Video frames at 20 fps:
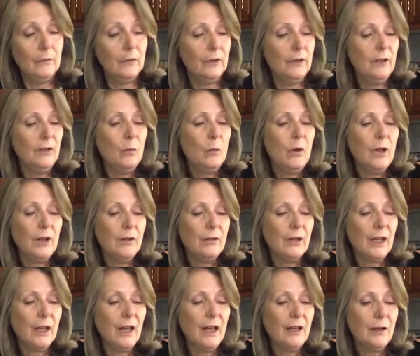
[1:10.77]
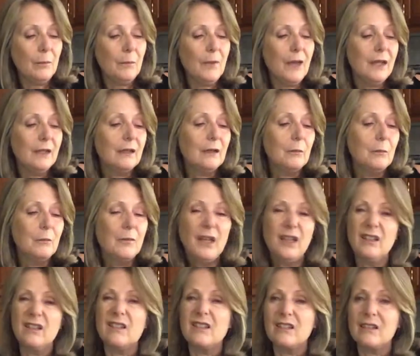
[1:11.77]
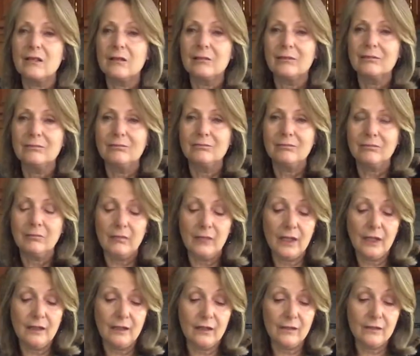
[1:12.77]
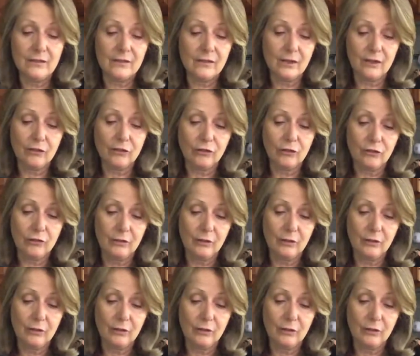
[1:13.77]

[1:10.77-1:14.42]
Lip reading: You want to kind of make them minced in this dish.